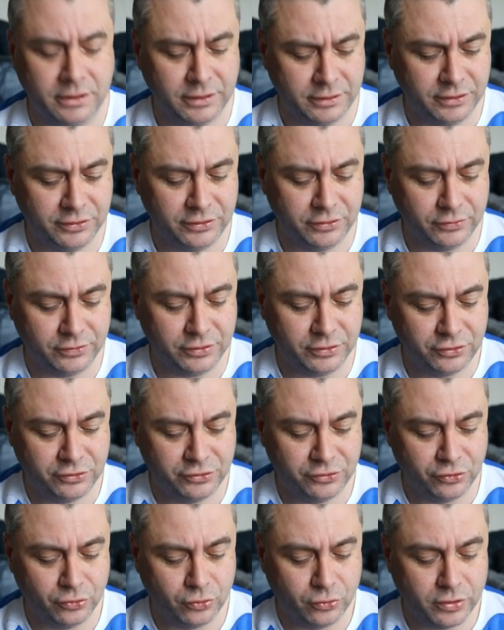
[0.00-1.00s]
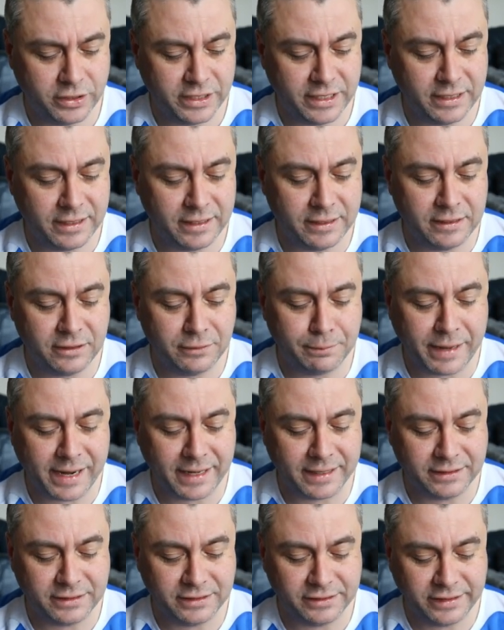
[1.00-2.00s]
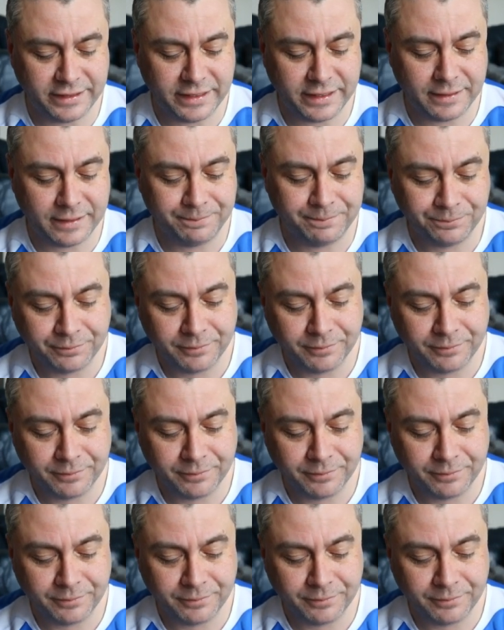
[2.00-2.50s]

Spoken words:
sort of the store here, in these packages here,